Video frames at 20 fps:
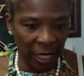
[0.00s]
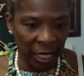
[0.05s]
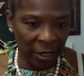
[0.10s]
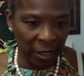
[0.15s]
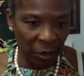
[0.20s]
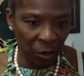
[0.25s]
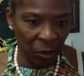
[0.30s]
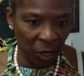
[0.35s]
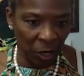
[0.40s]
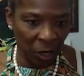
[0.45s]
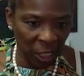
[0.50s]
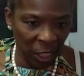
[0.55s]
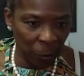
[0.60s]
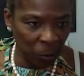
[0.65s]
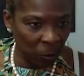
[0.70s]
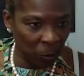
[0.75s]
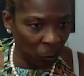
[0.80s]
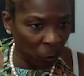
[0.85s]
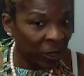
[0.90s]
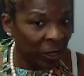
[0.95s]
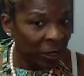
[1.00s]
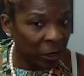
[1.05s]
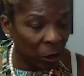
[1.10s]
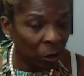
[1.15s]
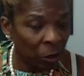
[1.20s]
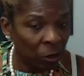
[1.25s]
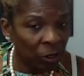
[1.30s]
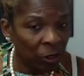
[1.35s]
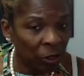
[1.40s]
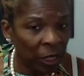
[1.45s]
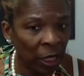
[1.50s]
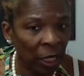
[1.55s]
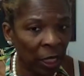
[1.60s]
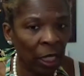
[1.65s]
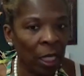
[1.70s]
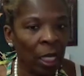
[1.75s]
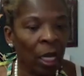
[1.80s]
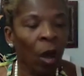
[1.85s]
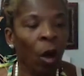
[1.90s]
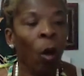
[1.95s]
as her husband was serving,
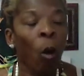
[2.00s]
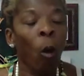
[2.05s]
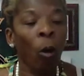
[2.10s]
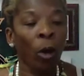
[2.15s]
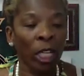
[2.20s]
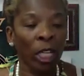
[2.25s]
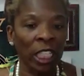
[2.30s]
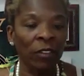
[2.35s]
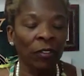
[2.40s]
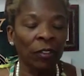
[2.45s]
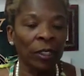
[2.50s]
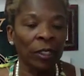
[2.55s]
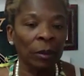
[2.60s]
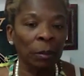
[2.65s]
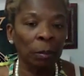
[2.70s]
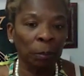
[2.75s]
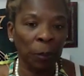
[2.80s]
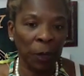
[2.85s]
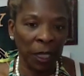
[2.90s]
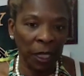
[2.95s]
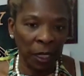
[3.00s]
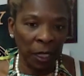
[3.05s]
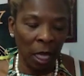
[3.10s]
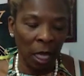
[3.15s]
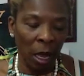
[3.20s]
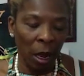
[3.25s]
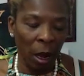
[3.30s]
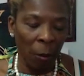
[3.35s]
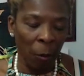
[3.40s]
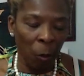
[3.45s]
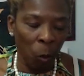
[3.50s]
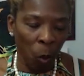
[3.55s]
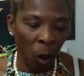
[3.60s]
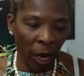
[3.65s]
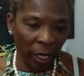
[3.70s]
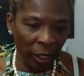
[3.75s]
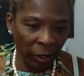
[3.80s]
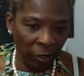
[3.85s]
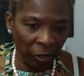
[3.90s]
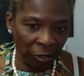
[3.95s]
or even be it a
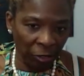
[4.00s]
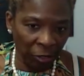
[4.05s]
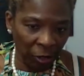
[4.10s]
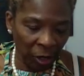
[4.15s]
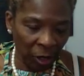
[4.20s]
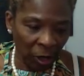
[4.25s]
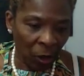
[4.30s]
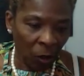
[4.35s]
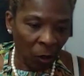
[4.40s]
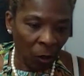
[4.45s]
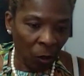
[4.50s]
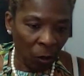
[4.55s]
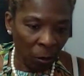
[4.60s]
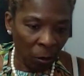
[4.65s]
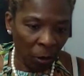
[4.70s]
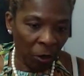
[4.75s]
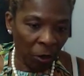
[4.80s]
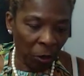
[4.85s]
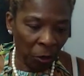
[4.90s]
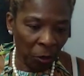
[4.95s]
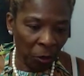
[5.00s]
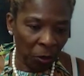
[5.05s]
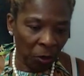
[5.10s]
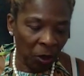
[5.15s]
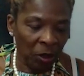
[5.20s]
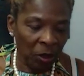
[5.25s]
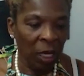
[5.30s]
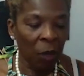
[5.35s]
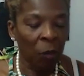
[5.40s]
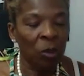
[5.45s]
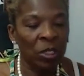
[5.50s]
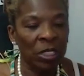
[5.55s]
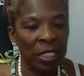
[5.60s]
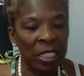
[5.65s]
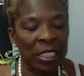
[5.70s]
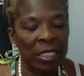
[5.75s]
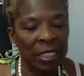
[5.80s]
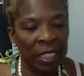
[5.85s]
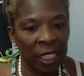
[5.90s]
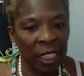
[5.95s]
wife or mother that was a
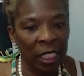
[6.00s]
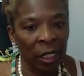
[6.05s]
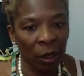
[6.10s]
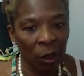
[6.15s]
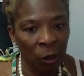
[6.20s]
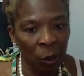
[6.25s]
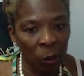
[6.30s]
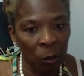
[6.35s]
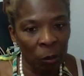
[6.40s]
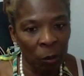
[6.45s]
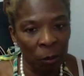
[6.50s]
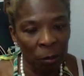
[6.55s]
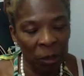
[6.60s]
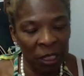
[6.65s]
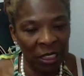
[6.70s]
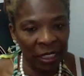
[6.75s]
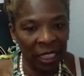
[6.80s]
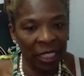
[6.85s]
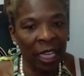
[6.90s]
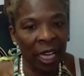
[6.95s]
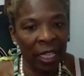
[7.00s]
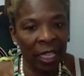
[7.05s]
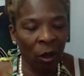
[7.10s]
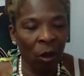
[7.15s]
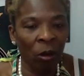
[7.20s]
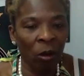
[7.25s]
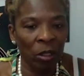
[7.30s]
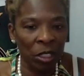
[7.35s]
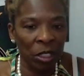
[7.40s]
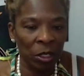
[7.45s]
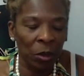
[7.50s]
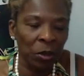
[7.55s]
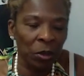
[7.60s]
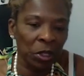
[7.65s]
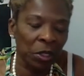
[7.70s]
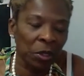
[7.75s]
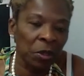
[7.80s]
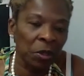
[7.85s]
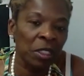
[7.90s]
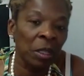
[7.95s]
stay-at-home. Because I got also
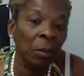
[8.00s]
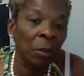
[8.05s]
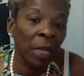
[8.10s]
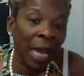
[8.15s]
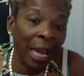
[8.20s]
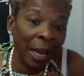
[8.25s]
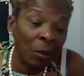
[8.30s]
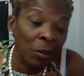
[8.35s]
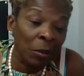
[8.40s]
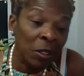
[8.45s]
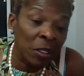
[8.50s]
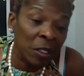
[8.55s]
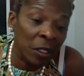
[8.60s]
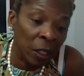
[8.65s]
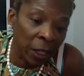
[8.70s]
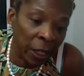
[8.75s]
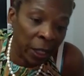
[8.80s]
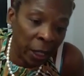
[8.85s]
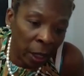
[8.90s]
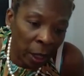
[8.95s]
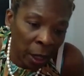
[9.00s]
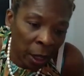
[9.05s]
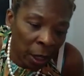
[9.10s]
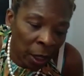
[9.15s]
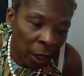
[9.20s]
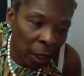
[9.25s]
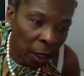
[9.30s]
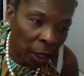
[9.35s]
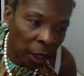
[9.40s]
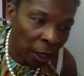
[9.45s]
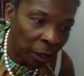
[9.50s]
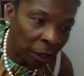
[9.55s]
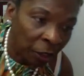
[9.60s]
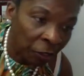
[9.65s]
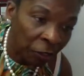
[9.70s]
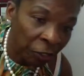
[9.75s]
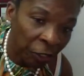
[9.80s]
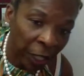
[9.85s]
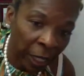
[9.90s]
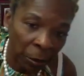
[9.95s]
to do some counseling in the
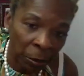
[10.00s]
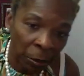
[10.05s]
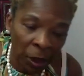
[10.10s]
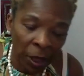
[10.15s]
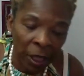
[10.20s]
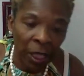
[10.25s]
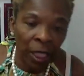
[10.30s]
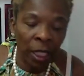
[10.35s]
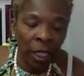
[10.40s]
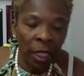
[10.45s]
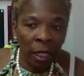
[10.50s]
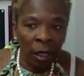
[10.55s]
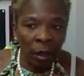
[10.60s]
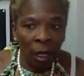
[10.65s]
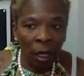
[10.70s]
family